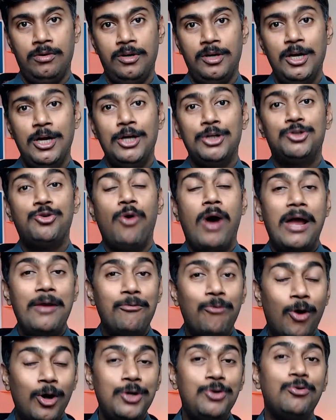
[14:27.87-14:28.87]
So I
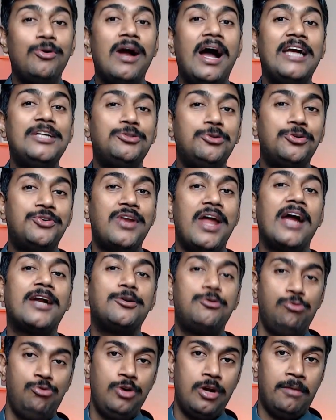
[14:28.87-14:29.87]
want you guys to
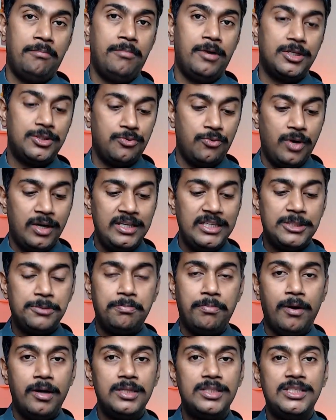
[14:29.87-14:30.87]
track two numbers. One is
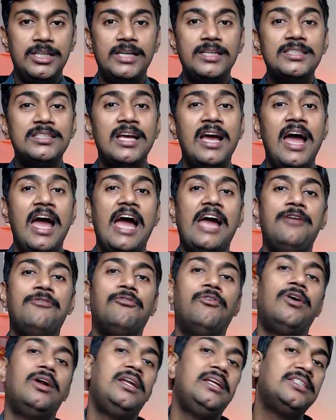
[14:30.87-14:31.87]
purchase and
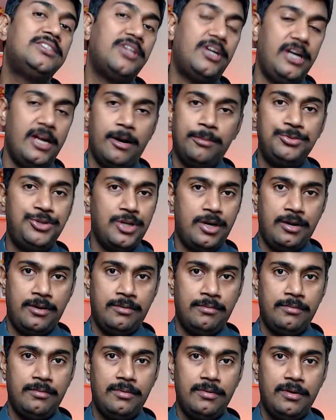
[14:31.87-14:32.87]
one is redemption.
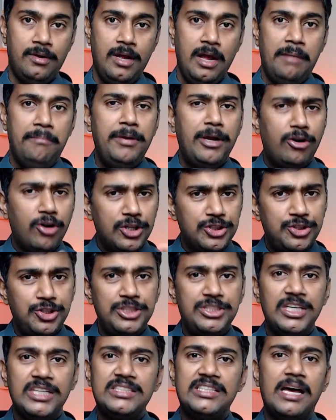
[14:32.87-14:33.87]
Because
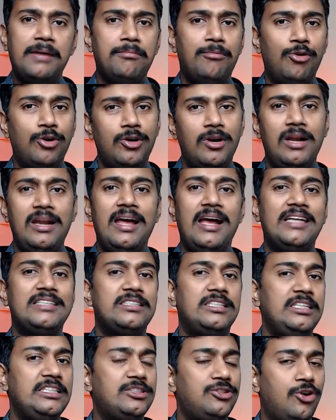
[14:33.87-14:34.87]
switches are more or less
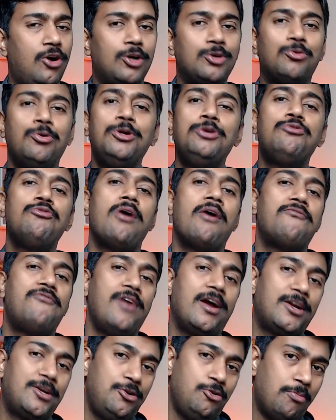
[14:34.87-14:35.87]
is not going to
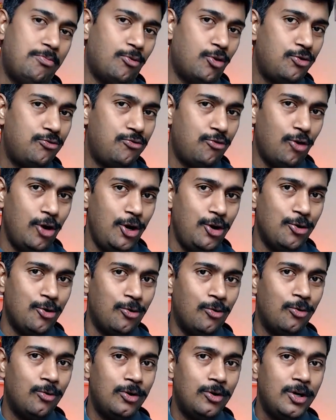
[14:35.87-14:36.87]
affect your
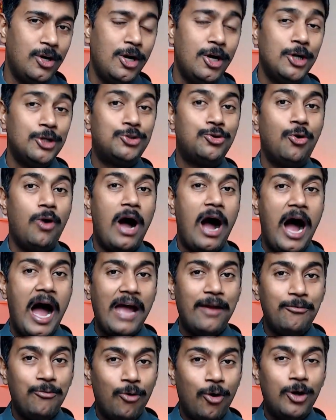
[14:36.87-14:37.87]
portfolio. So
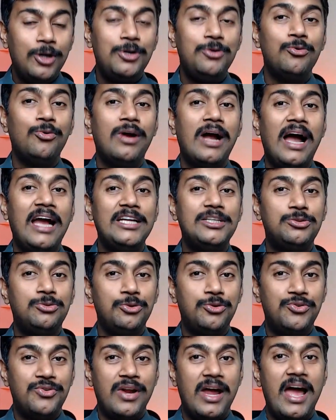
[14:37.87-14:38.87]
I want you guys
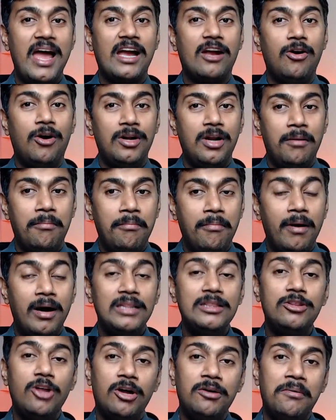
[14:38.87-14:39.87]
to track on a
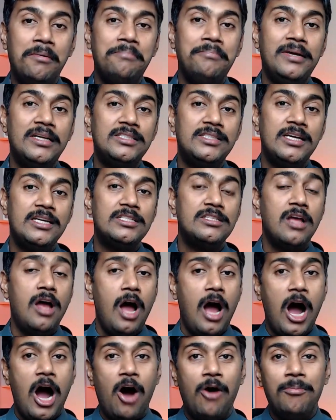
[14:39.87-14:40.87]
month-on-month basis
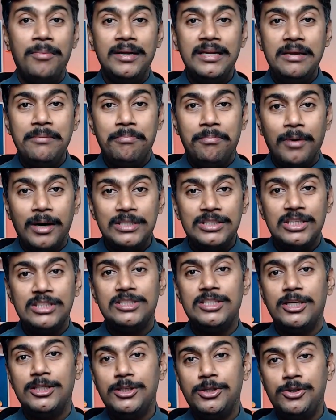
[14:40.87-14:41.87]
how many
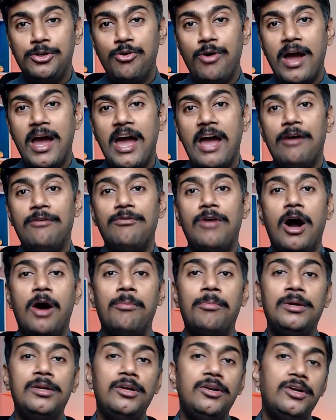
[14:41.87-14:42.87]
purchases you have, how
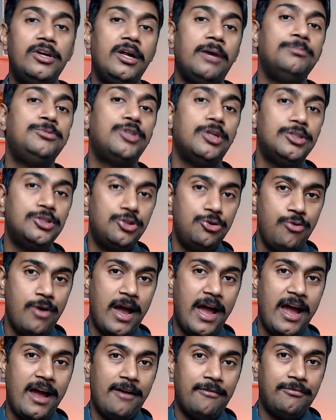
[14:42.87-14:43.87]
many redemptions you
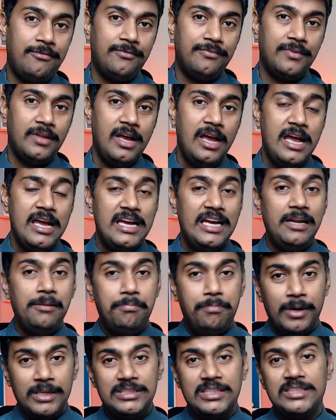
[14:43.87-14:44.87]
have. In
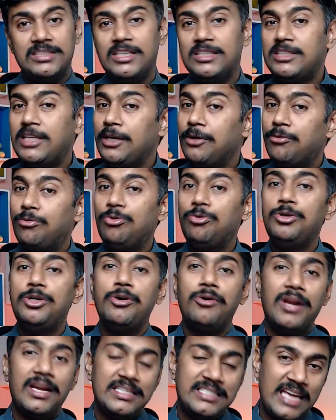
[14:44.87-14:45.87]
purchases include
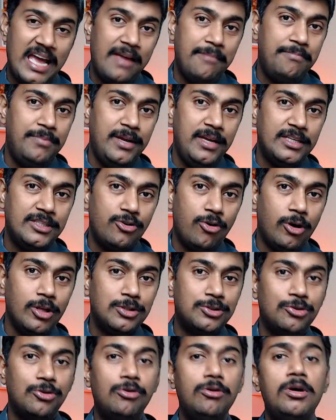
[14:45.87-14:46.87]
your SIPs
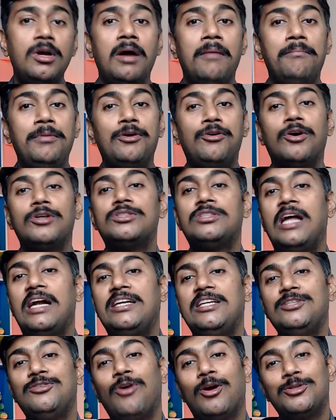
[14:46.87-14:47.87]
also, because
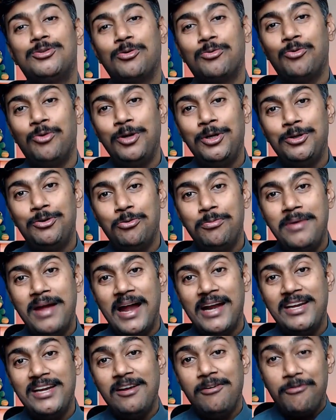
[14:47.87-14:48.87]
that is also going to be
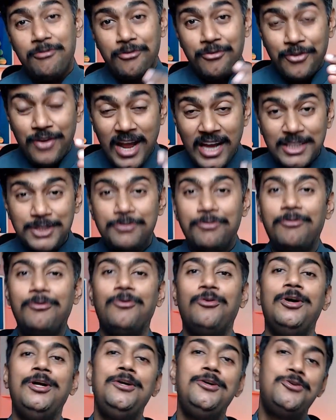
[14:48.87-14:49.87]
adding fresh
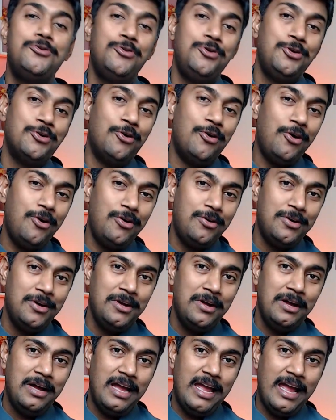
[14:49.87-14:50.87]
flow into your
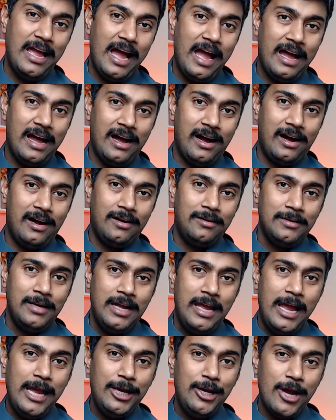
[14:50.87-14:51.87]

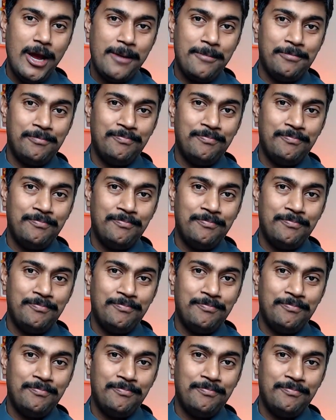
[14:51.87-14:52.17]
AUM.